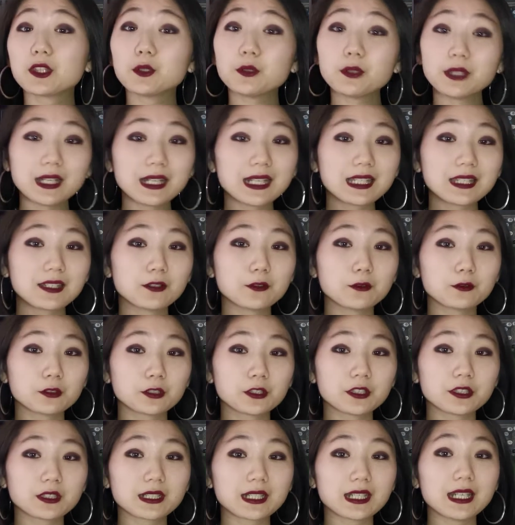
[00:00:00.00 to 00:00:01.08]
No extra
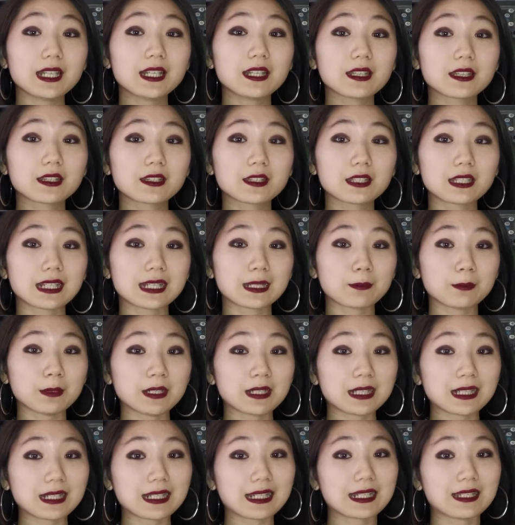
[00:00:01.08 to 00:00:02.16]
work and
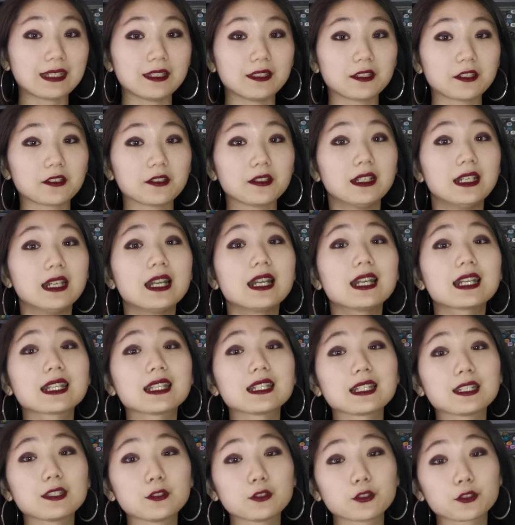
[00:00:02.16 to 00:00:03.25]
expenses here, as
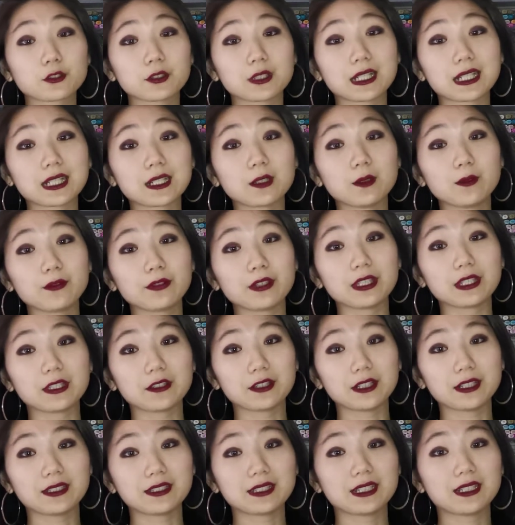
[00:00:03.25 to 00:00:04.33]
it's usually something
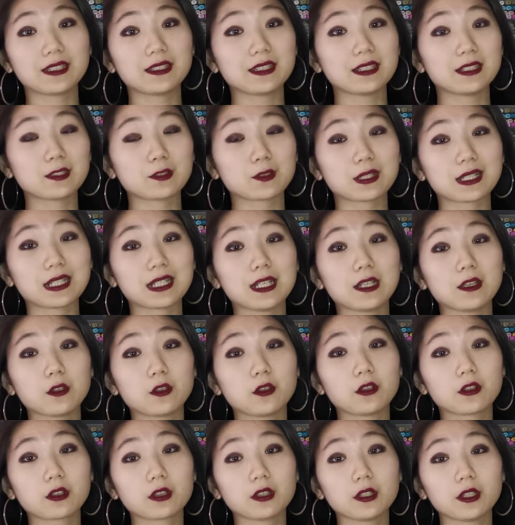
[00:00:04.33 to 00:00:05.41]
you're intending to sell
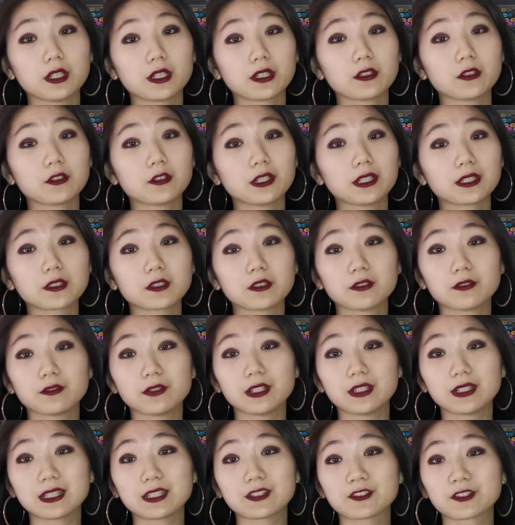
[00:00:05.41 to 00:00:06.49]
online or at
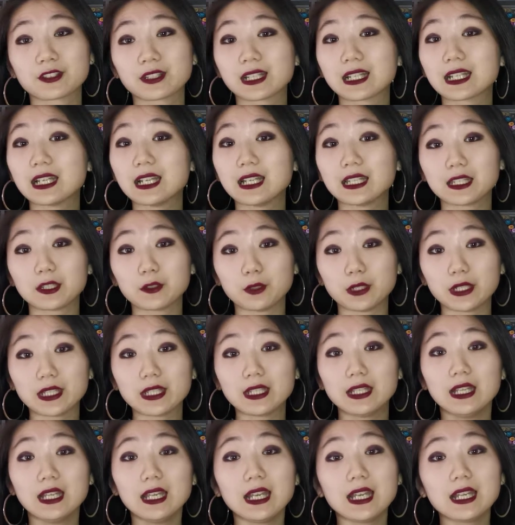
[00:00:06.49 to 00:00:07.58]
conventions
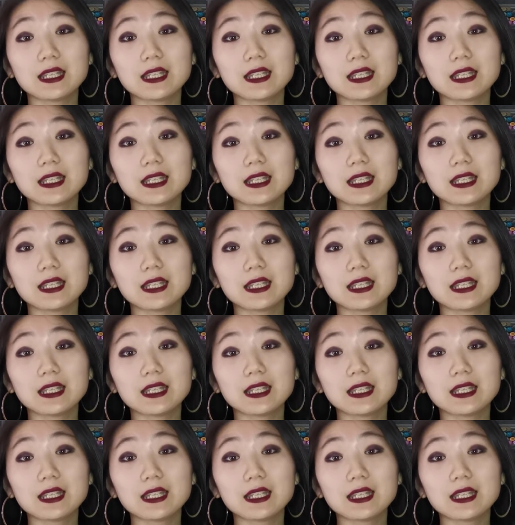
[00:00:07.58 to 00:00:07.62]
anyway,